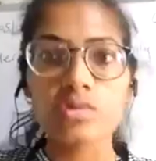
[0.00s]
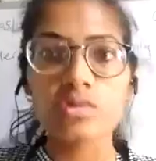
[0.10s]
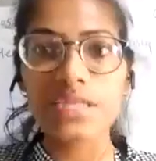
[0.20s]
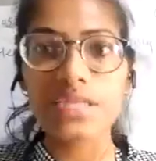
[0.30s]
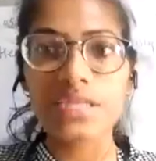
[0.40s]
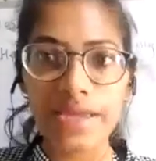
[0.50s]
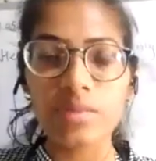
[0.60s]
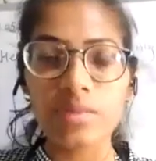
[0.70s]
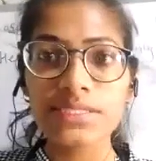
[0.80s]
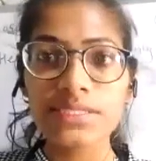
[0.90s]
describe
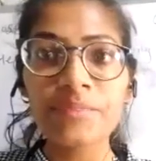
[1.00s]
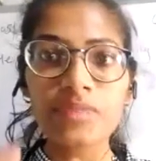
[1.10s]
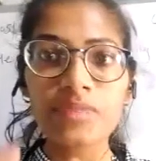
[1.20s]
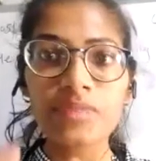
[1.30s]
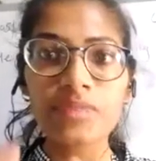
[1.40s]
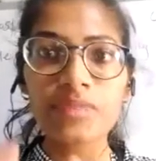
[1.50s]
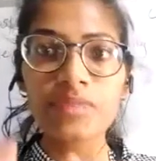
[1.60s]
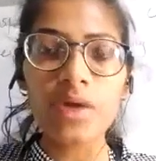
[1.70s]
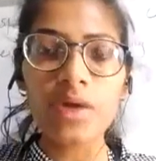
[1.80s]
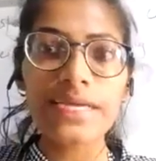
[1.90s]
us,
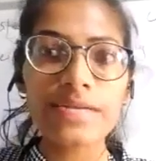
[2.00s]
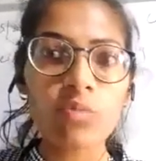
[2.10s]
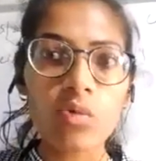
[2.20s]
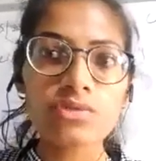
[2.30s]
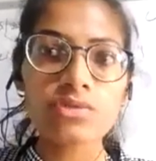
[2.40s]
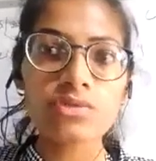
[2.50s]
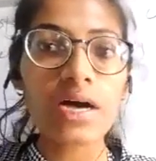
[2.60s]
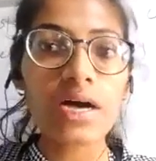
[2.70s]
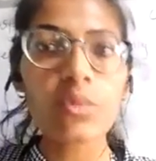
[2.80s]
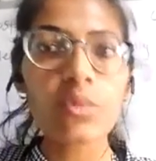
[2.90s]
what it wants
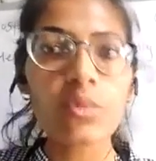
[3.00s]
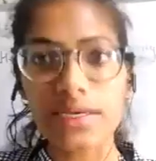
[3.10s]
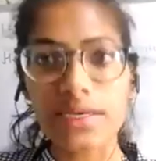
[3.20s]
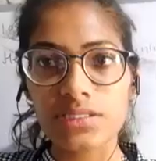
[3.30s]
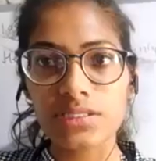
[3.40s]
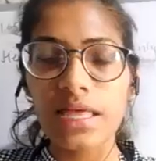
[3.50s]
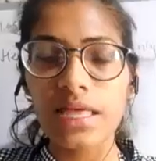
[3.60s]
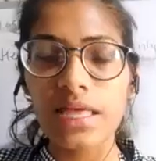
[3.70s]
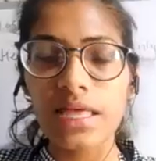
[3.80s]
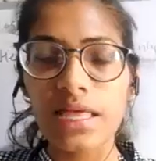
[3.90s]
to convey us.
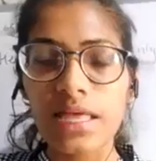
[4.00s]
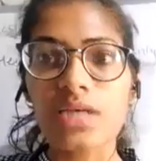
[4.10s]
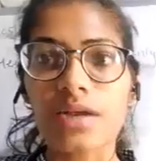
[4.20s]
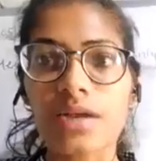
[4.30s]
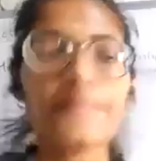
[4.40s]
Let's start.